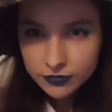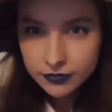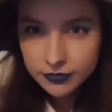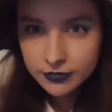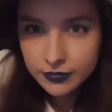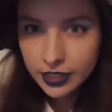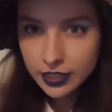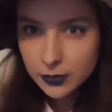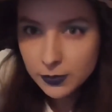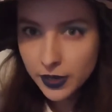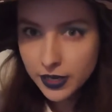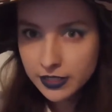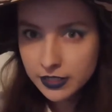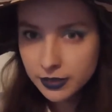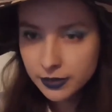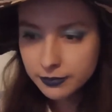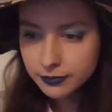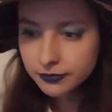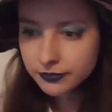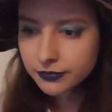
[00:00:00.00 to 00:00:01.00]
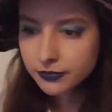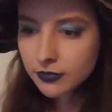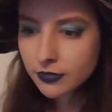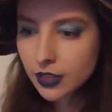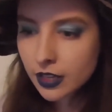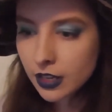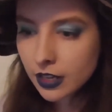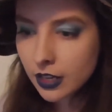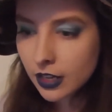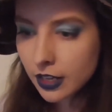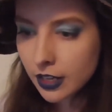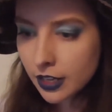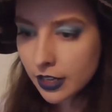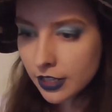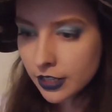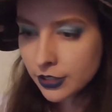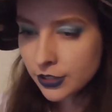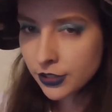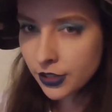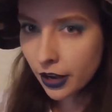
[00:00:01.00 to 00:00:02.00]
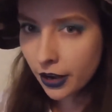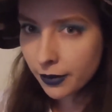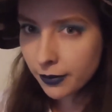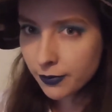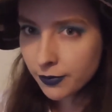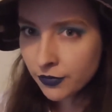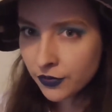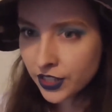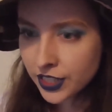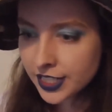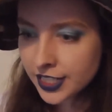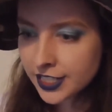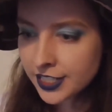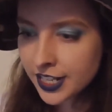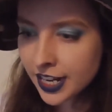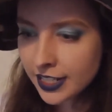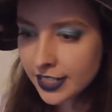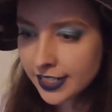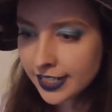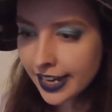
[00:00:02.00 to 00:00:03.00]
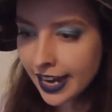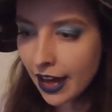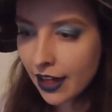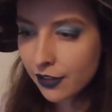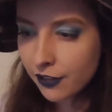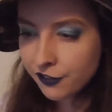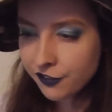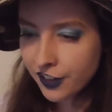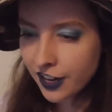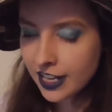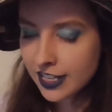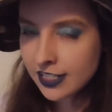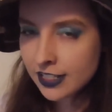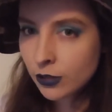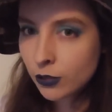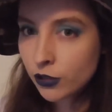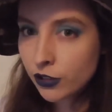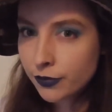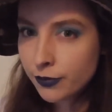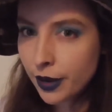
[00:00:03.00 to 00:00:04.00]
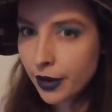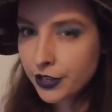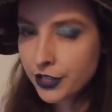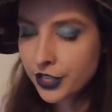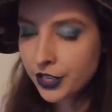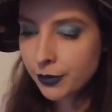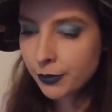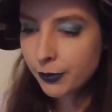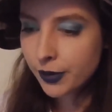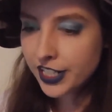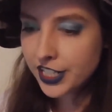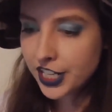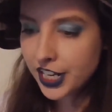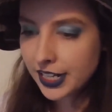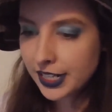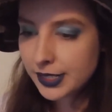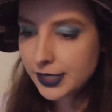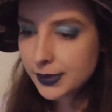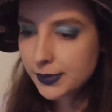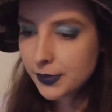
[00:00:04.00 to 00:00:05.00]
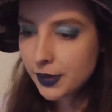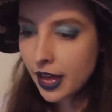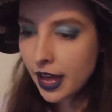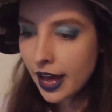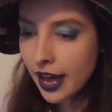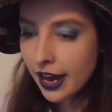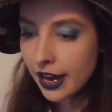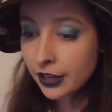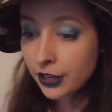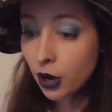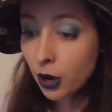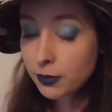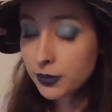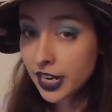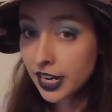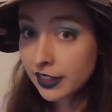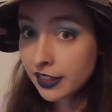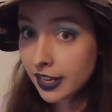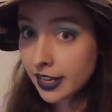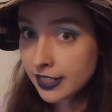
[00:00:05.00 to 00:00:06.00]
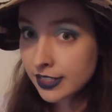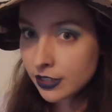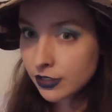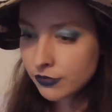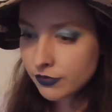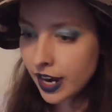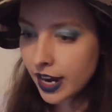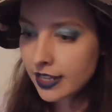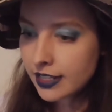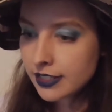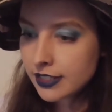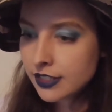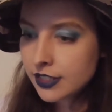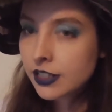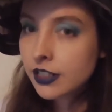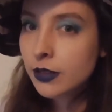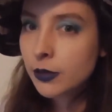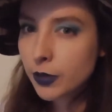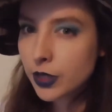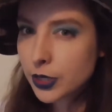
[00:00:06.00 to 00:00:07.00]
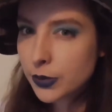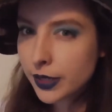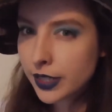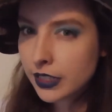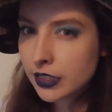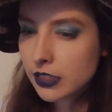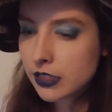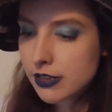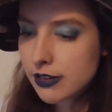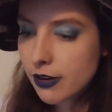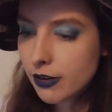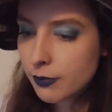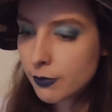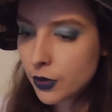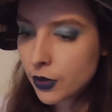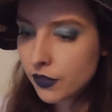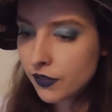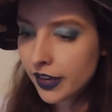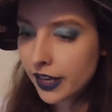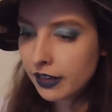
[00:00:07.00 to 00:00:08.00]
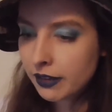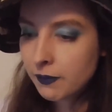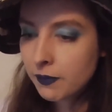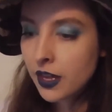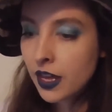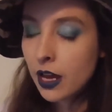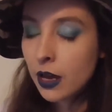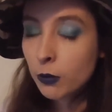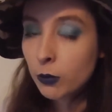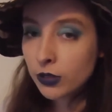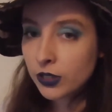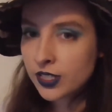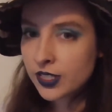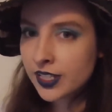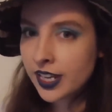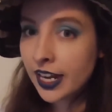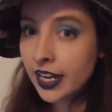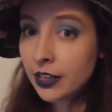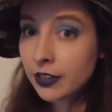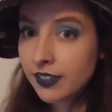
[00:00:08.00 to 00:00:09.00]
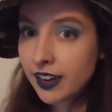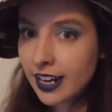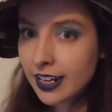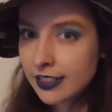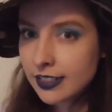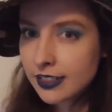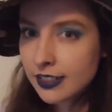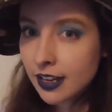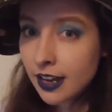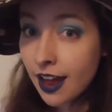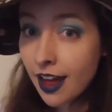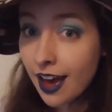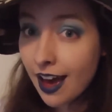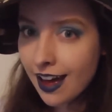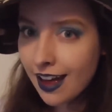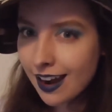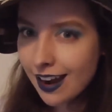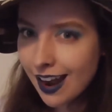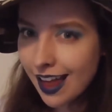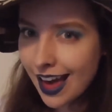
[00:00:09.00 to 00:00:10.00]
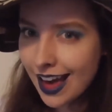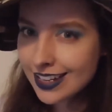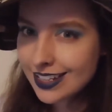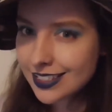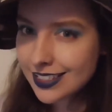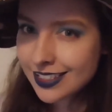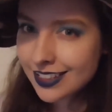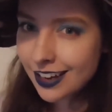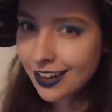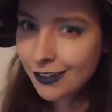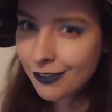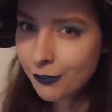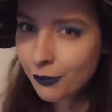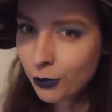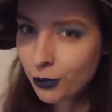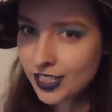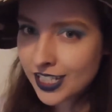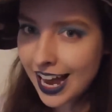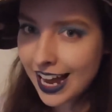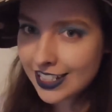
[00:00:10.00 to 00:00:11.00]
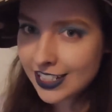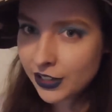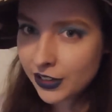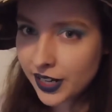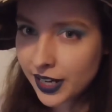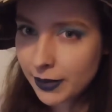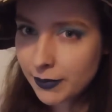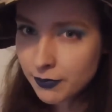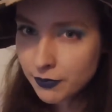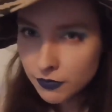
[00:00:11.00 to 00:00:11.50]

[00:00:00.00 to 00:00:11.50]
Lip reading: That's better. So, this is testing out the first law of motion, which is an object that is at rest, which means not moving, will stay at rest unless a force acts on it.